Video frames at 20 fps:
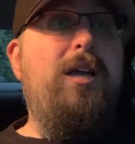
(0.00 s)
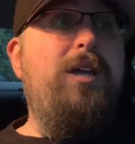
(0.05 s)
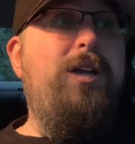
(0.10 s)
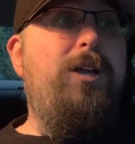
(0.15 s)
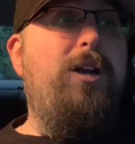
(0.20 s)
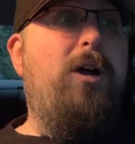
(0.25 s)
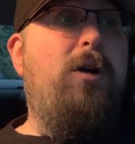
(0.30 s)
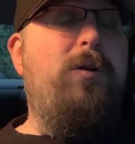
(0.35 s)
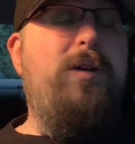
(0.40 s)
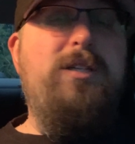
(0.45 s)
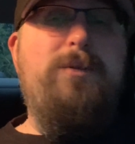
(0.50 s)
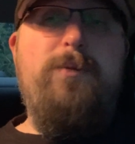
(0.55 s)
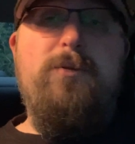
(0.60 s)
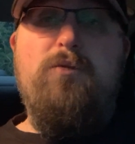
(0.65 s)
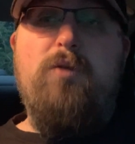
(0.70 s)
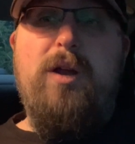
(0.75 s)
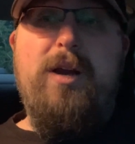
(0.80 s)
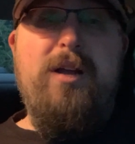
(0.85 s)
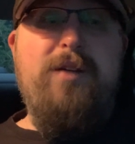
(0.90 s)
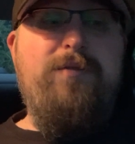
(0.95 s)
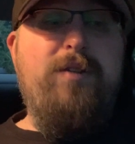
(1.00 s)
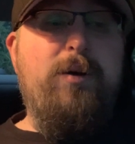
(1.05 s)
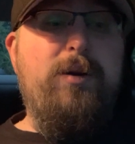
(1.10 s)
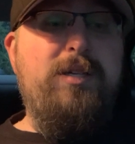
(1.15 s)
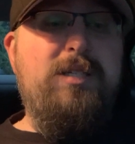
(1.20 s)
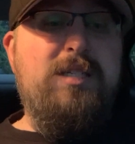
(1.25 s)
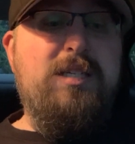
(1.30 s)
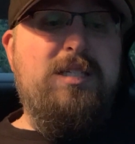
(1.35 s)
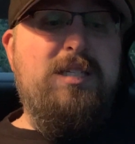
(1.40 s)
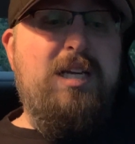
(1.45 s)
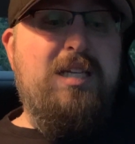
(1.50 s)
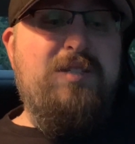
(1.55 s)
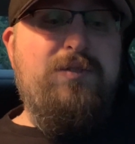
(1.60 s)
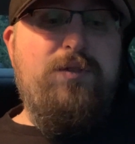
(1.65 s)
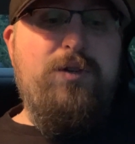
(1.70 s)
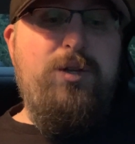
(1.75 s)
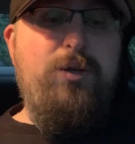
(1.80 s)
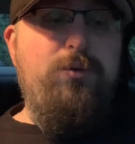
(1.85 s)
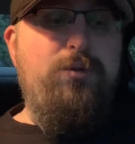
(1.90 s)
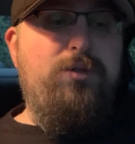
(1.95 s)
You know, he's been running a very
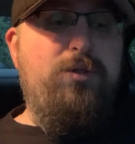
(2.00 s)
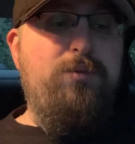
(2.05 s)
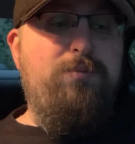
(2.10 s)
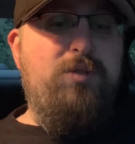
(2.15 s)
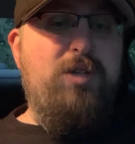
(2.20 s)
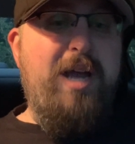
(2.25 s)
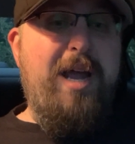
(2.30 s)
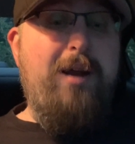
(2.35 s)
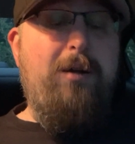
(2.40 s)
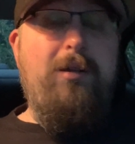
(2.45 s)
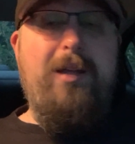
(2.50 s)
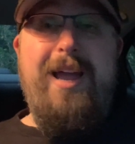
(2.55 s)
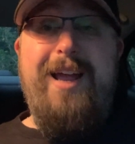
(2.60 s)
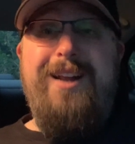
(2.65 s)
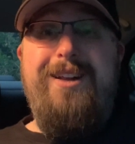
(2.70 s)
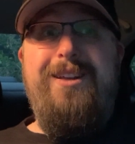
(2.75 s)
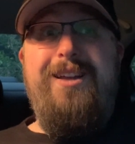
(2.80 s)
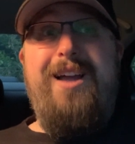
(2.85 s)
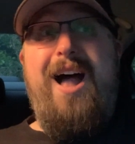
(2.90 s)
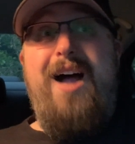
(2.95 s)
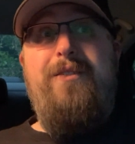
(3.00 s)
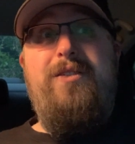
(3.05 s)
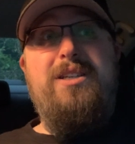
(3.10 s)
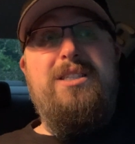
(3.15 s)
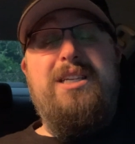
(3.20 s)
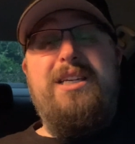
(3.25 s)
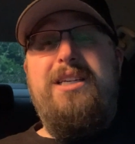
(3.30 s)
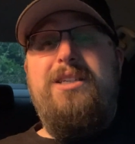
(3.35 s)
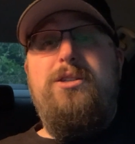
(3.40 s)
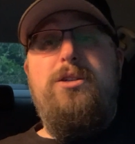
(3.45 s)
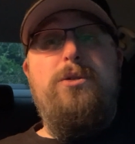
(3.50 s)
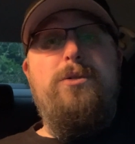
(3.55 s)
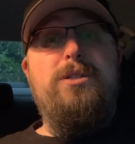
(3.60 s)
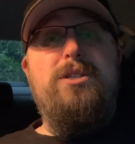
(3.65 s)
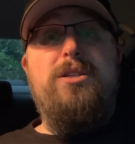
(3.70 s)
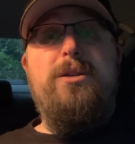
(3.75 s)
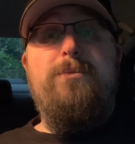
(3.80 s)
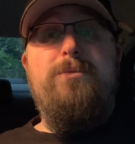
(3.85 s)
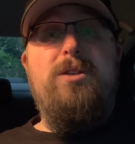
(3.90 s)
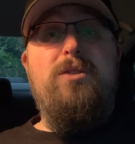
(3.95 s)
successful YouTube channel, and obviously he's doing
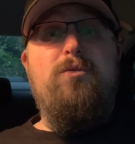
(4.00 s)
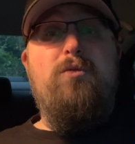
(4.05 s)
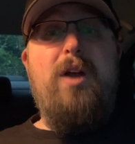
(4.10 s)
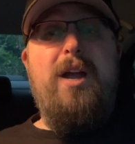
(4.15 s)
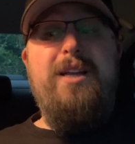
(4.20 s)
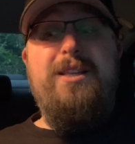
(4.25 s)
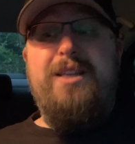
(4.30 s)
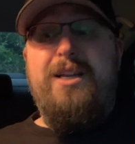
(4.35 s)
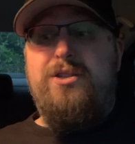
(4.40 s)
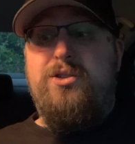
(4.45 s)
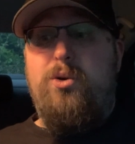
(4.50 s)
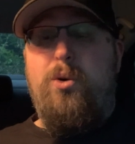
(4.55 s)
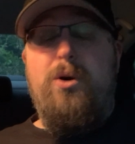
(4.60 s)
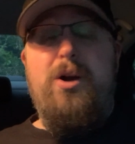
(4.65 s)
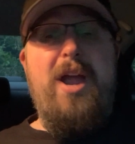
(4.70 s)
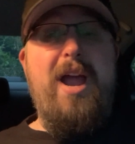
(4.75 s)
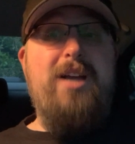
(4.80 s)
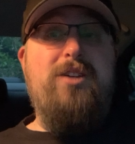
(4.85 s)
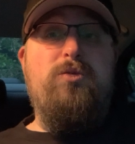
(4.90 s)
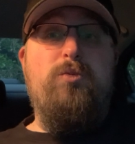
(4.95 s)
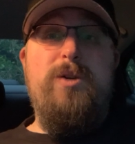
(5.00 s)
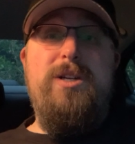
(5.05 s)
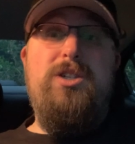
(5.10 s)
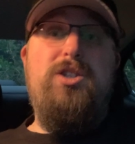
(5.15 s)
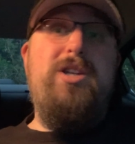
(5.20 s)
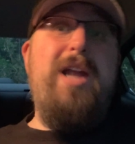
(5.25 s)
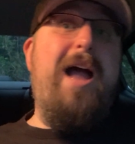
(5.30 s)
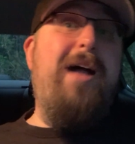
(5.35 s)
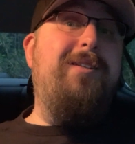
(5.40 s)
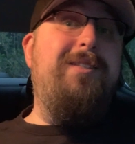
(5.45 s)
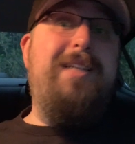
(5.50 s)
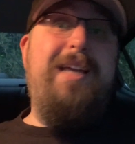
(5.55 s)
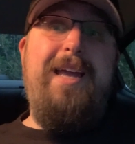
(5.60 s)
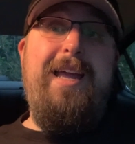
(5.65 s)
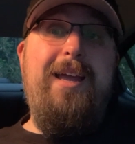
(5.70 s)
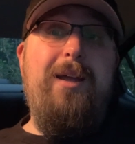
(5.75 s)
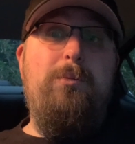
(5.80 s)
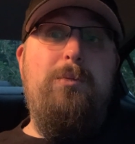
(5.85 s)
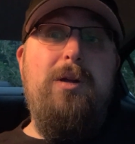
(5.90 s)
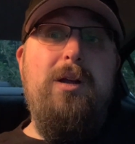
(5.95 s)
something right that DoorDash reached out to
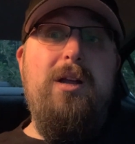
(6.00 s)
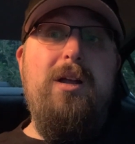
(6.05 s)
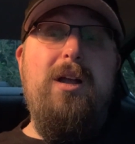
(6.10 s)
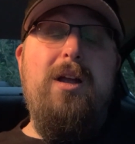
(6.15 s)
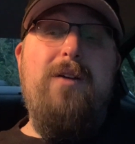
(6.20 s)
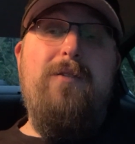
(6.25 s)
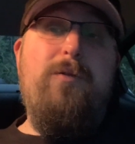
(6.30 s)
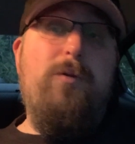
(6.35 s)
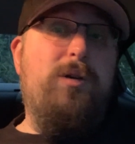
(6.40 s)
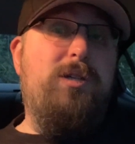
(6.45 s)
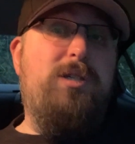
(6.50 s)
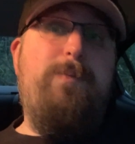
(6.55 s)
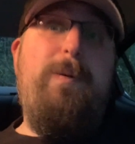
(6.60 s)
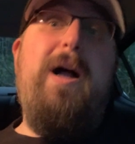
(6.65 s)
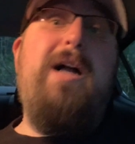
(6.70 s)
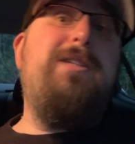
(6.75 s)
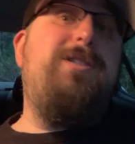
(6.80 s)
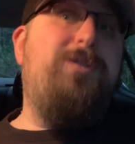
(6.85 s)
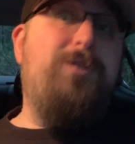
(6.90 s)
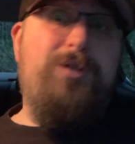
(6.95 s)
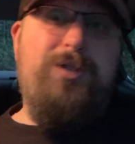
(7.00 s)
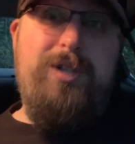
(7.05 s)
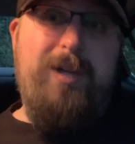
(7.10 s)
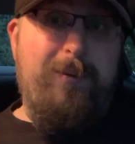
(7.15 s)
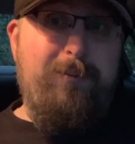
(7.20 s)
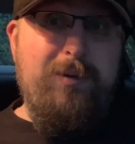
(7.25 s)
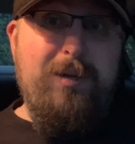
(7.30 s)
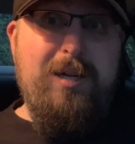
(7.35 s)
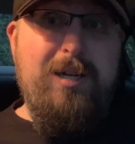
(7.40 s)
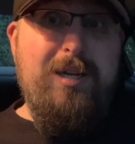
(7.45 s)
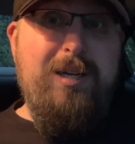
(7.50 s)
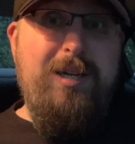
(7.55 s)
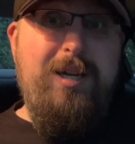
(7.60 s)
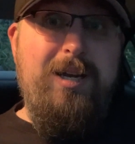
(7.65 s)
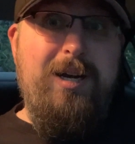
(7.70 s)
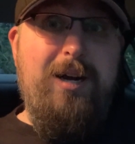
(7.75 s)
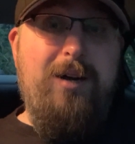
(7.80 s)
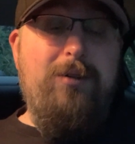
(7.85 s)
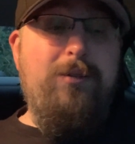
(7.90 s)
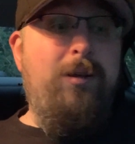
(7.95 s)
him for a sponsorship.
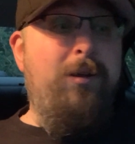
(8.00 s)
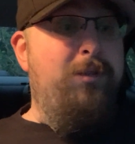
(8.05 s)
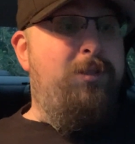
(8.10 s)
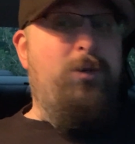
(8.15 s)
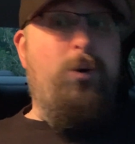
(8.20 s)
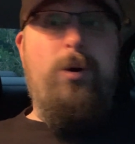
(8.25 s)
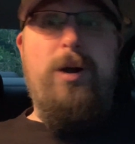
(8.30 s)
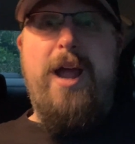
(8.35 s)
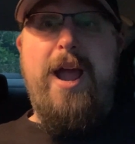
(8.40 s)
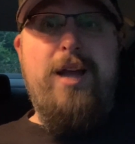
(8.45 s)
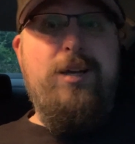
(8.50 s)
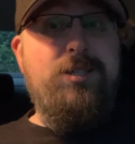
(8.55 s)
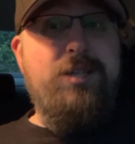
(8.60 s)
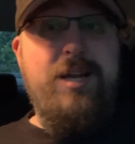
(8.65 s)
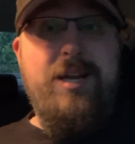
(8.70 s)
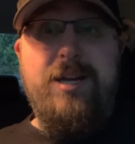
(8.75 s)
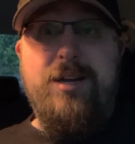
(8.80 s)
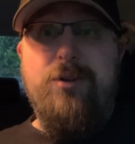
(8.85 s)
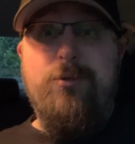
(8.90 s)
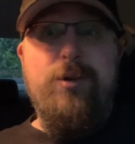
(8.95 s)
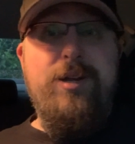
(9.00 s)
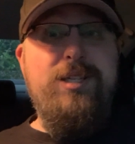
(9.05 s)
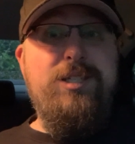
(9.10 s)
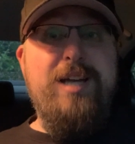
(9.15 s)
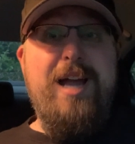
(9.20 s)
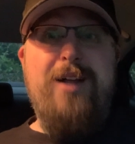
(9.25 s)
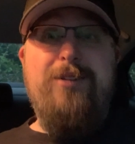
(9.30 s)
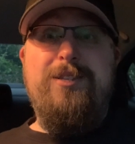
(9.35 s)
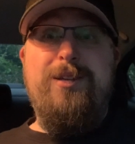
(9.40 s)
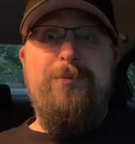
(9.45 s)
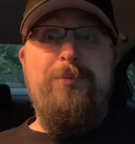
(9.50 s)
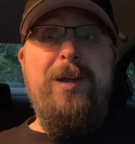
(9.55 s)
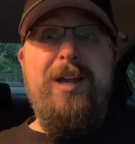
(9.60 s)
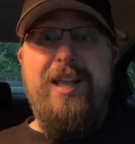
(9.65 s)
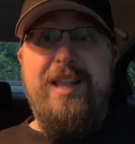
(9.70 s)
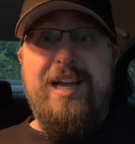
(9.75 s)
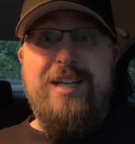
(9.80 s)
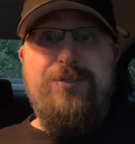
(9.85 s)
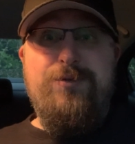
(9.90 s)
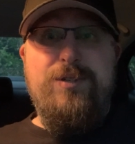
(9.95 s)
You know, DoorDash ain't gonna reach out to me,
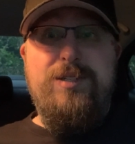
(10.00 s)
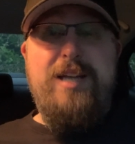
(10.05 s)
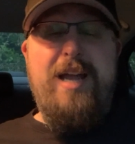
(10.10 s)
that's for